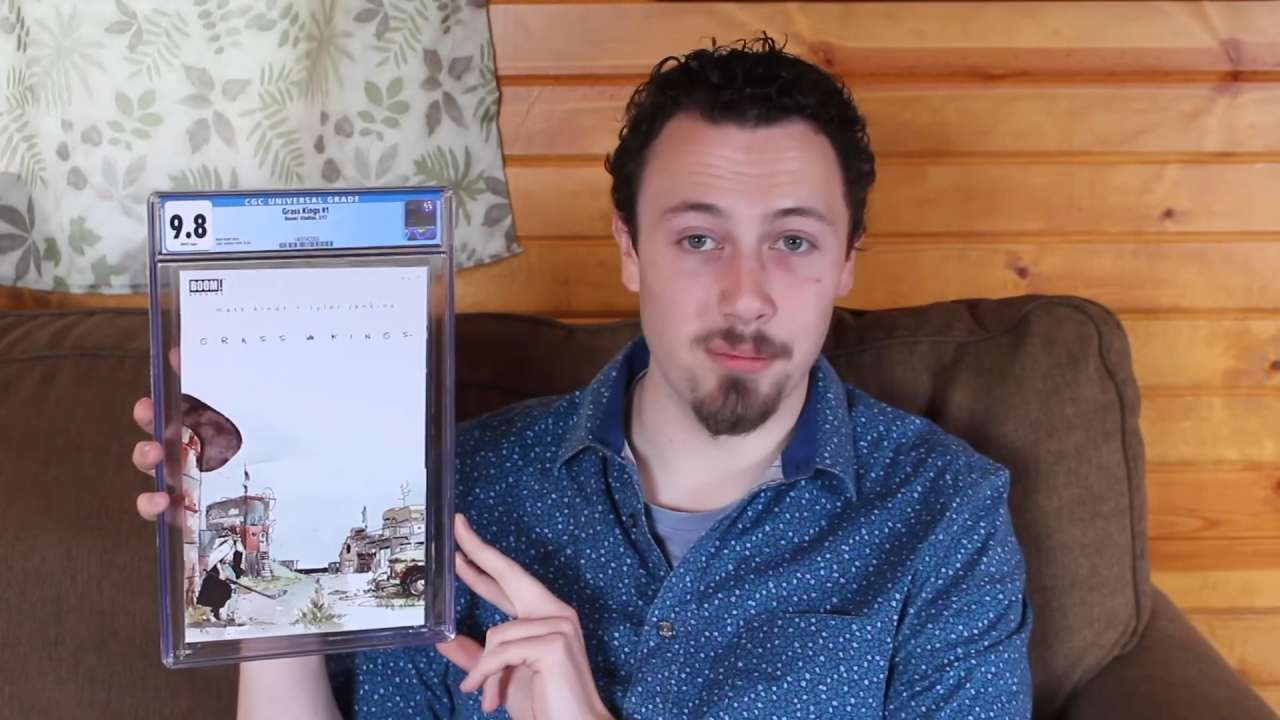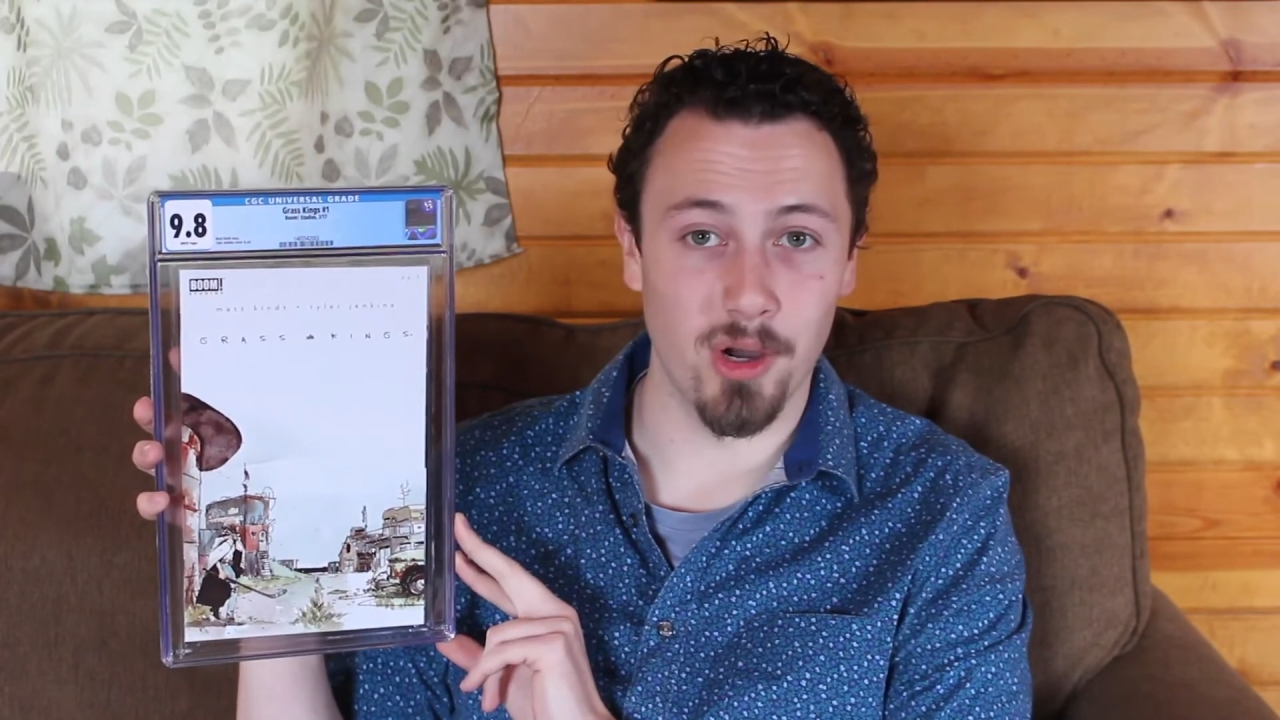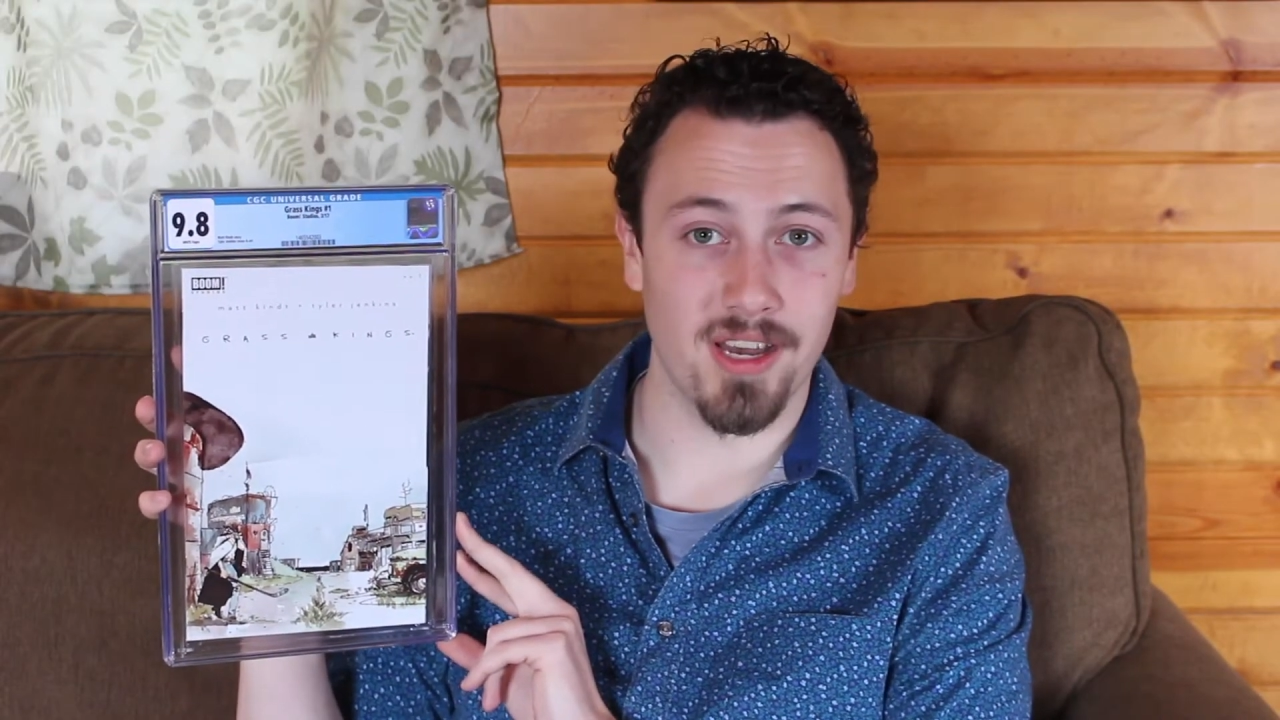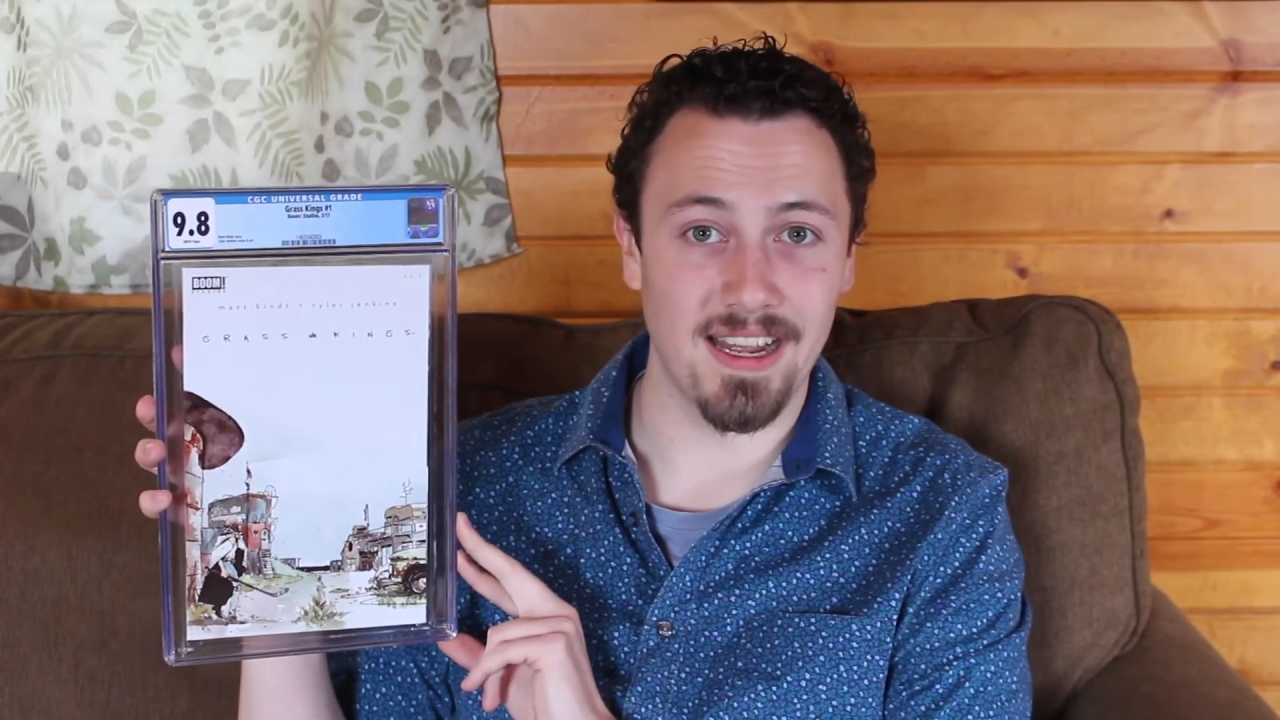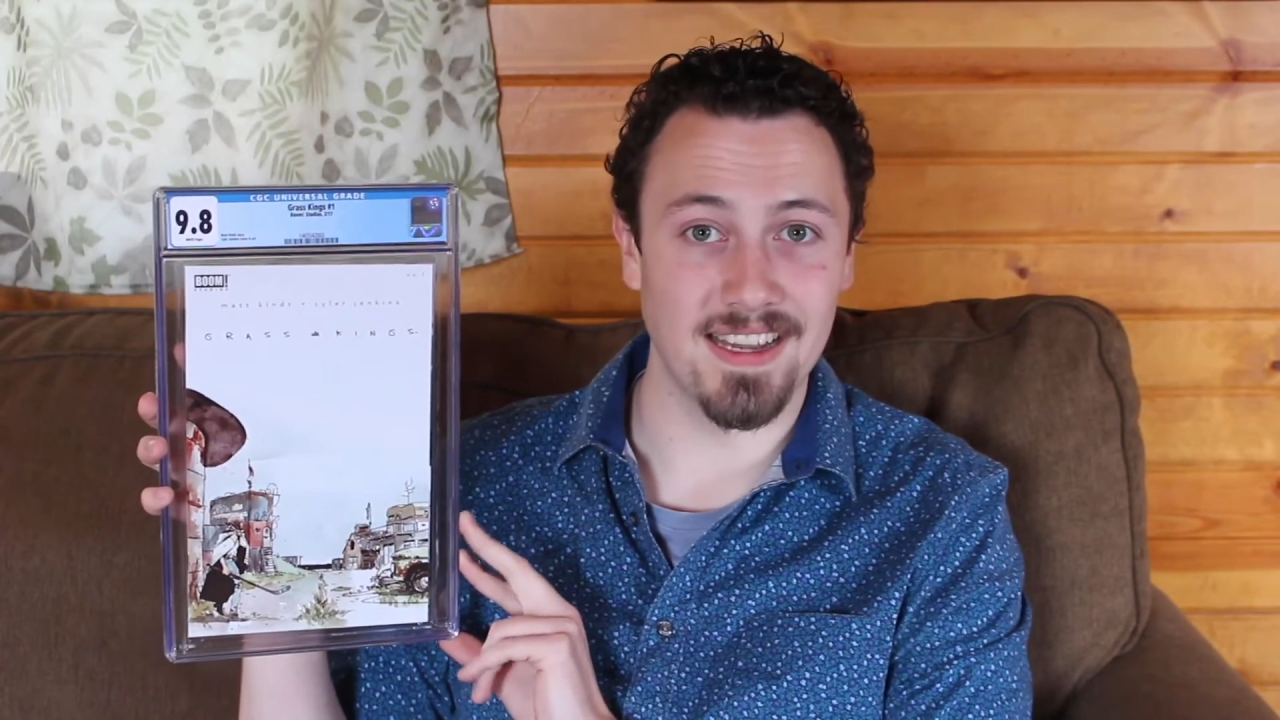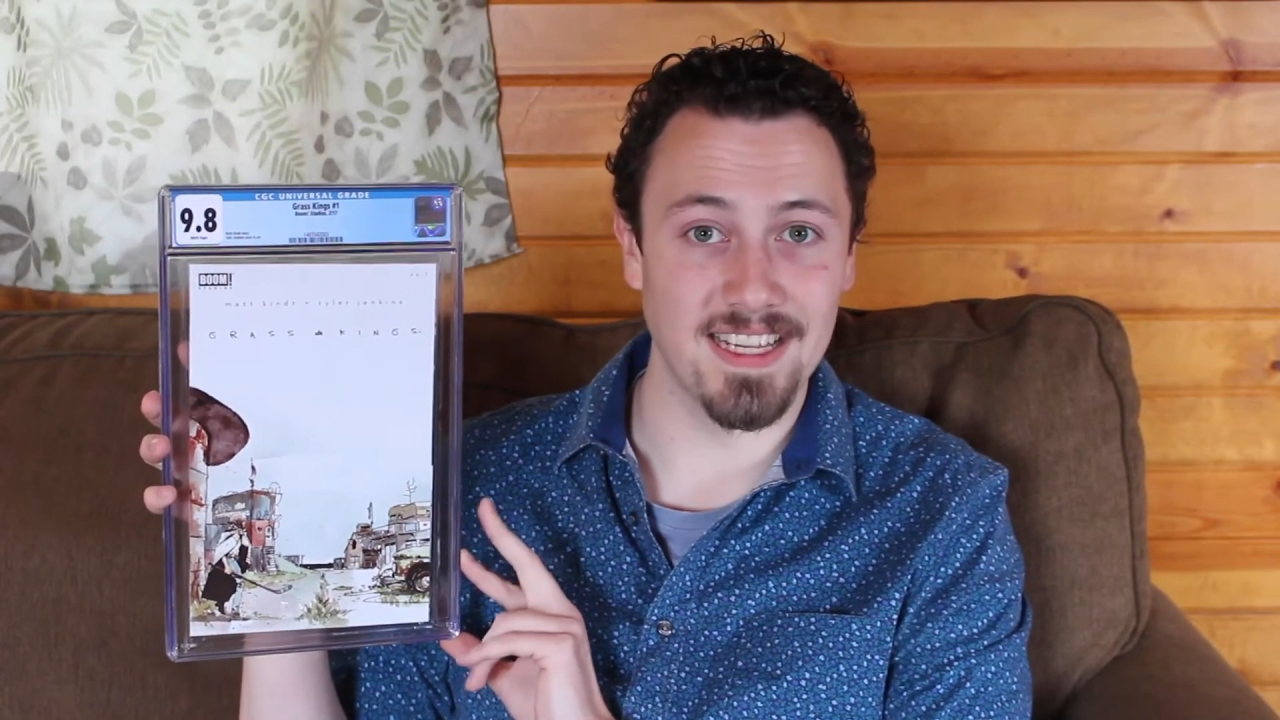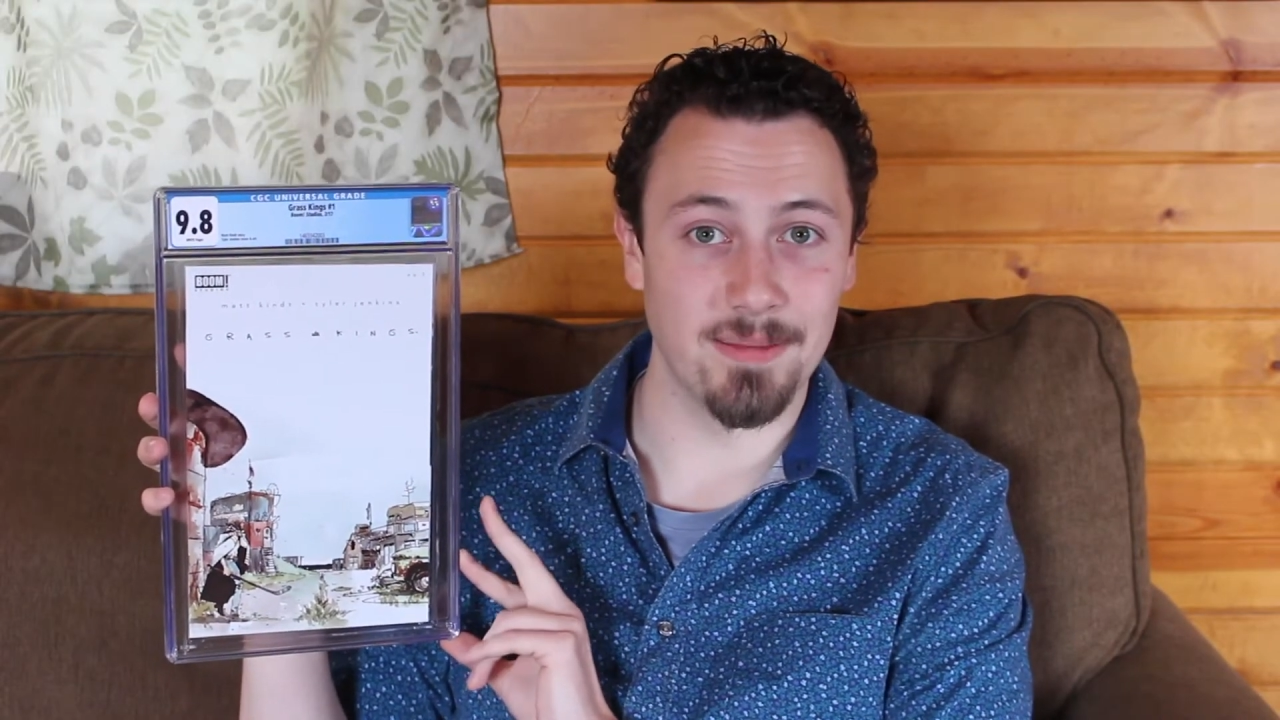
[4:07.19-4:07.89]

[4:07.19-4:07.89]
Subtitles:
bought on